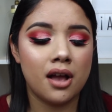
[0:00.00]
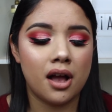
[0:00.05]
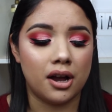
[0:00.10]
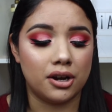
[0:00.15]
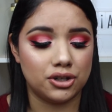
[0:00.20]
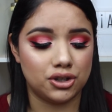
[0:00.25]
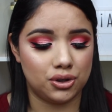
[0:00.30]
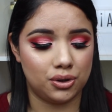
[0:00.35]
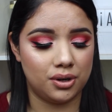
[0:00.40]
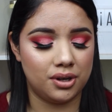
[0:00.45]

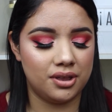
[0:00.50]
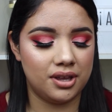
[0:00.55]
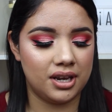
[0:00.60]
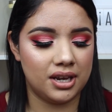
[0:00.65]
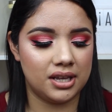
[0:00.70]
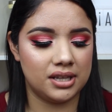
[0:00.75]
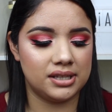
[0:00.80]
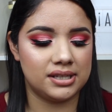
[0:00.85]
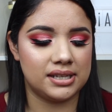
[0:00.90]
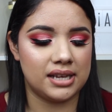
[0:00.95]
I'll show you
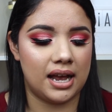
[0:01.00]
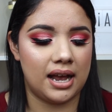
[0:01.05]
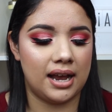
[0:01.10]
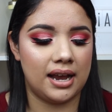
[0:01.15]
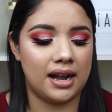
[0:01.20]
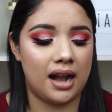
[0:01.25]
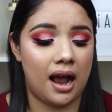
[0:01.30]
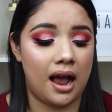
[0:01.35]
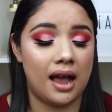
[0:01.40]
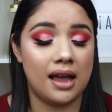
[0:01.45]
the
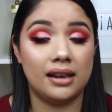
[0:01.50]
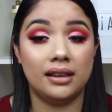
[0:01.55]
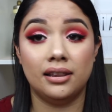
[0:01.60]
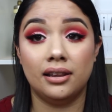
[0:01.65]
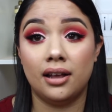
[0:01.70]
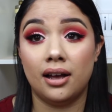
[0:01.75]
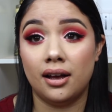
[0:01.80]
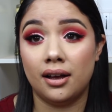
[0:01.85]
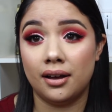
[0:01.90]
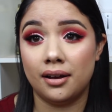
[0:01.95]
inside. I
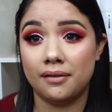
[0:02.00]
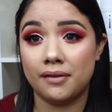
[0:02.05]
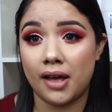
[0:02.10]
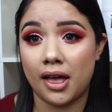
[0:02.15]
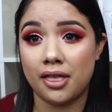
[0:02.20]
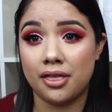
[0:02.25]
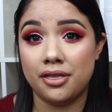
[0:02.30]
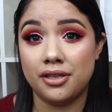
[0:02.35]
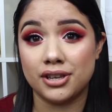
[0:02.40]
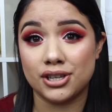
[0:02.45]

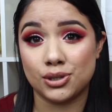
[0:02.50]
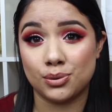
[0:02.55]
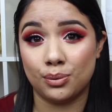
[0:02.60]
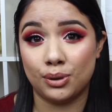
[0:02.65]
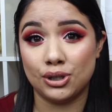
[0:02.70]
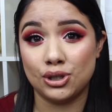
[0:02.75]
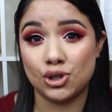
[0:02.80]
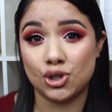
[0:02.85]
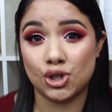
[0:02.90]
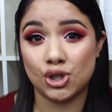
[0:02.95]
love this
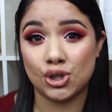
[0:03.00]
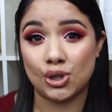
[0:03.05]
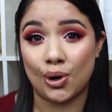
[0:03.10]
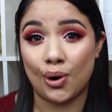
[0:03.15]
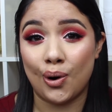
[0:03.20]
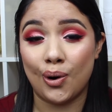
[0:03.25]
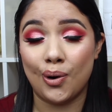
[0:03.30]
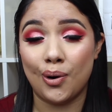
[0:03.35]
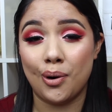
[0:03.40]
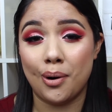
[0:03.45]
one
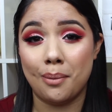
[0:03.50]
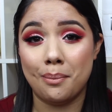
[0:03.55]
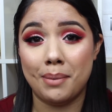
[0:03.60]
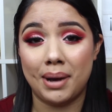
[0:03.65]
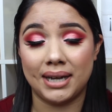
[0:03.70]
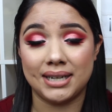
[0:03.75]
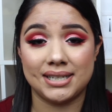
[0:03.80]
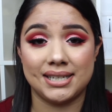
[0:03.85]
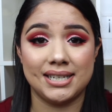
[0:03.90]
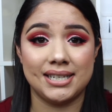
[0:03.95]
so
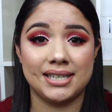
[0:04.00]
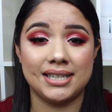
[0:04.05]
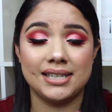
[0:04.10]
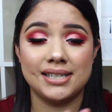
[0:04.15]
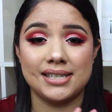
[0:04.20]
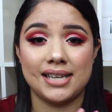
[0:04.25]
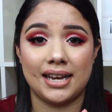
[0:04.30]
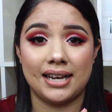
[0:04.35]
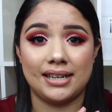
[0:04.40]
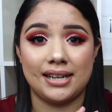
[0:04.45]
much. This
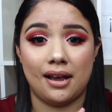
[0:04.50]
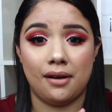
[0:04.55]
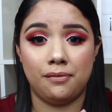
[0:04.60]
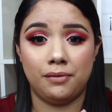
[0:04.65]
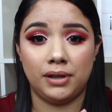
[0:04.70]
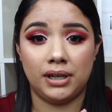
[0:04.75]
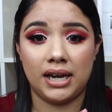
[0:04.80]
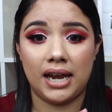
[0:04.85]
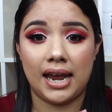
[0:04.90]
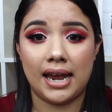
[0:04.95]
is like
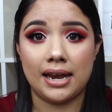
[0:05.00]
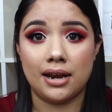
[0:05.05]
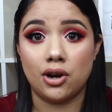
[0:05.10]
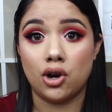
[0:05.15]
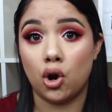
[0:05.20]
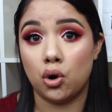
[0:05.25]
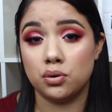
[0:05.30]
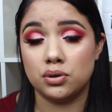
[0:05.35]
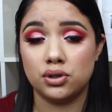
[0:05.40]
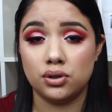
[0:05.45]
definitely a
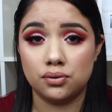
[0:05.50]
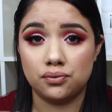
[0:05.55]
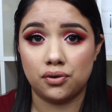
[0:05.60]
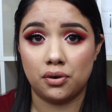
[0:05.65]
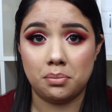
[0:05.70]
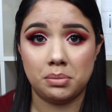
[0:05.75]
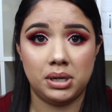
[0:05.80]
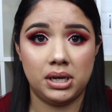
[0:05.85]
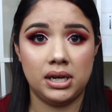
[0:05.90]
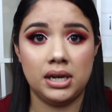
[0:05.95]
go-to
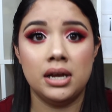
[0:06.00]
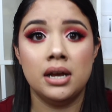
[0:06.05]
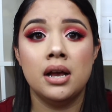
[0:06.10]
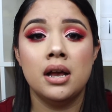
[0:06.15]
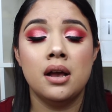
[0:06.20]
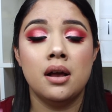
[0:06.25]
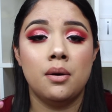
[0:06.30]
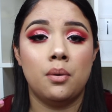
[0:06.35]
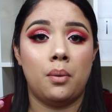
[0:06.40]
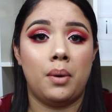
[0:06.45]
for me
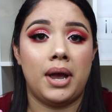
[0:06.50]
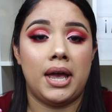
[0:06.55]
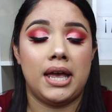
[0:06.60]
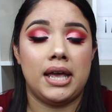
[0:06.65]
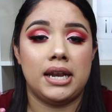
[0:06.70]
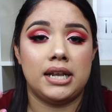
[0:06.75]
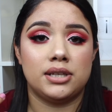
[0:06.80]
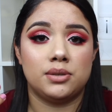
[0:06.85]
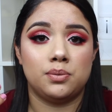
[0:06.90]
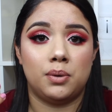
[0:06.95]

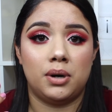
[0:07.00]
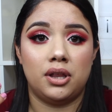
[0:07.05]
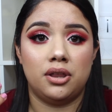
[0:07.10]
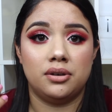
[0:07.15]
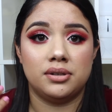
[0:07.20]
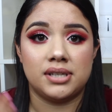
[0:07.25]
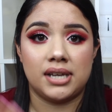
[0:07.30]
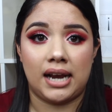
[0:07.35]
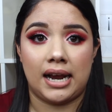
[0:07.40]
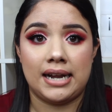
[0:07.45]
when it's one of
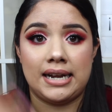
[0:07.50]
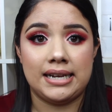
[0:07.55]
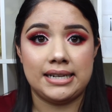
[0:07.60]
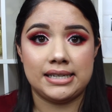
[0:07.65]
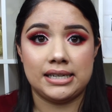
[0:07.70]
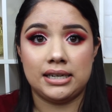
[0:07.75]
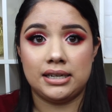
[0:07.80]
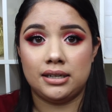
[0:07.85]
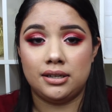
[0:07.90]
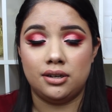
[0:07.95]
those like I need
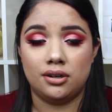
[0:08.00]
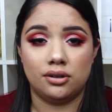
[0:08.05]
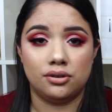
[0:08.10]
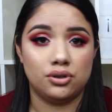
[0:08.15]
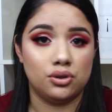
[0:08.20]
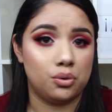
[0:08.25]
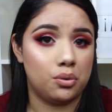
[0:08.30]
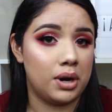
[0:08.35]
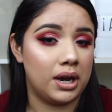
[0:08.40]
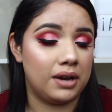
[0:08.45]
to, you know,
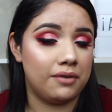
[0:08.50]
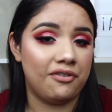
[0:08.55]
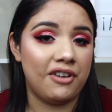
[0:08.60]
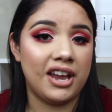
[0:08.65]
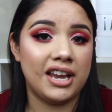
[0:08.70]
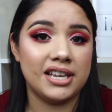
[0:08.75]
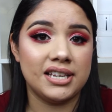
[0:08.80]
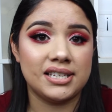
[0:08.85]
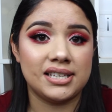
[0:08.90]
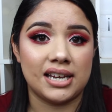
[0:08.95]
do a quick
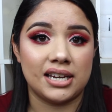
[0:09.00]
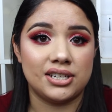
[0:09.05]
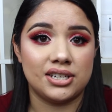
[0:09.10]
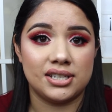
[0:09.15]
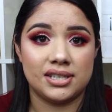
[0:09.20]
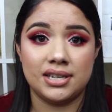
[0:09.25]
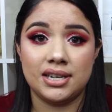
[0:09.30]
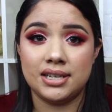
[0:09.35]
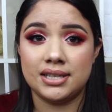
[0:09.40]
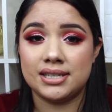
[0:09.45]
face. I
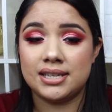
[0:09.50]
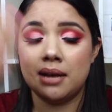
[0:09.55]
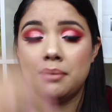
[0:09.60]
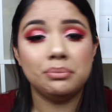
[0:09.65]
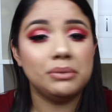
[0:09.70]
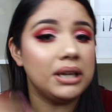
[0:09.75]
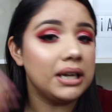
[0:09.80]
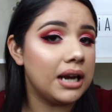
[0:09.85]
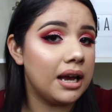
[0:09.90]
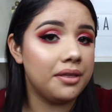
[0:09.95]
just need
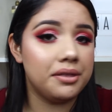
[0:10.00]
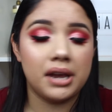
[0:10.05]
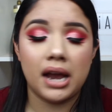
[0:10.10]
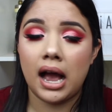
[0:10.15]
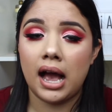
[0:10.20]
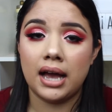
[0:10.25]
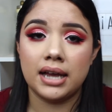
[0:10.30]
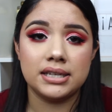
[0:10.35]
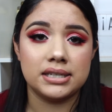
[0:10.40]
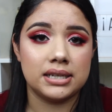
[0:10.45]
something on the
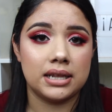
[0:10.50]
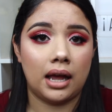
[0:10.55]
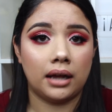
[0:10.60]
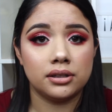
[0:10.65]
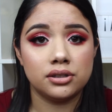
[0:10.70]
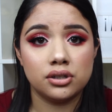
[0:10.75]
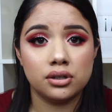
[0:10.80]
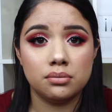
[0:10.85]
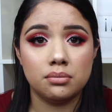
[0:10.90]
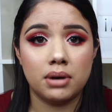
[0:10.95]
eyes,
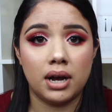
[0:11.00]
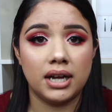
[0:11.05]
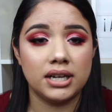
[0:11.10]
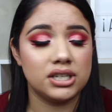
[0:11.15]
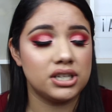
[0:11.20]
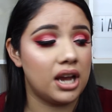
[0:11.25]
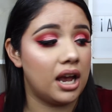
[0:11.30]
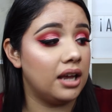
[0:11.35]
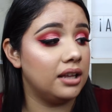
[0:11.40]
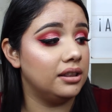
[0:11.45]
not too
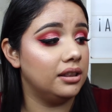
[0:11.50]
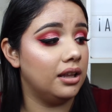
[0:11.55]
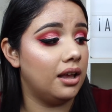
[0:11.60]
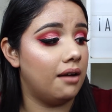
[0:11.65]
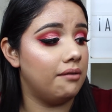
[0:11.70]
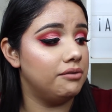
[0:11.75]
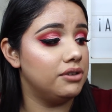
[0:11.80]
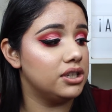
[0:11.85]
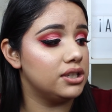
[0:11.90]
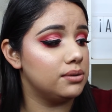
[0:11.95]
much. I
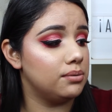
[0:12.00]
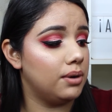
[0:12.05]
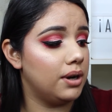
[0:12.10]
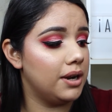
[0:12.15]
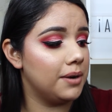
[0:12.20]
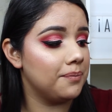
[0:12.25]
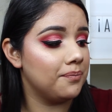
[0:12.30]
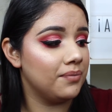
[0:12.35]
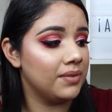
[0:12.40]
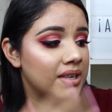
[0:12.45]
love this
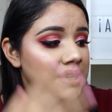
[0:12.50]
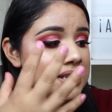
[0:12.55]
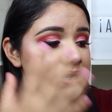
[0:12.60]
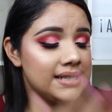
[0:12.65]
one.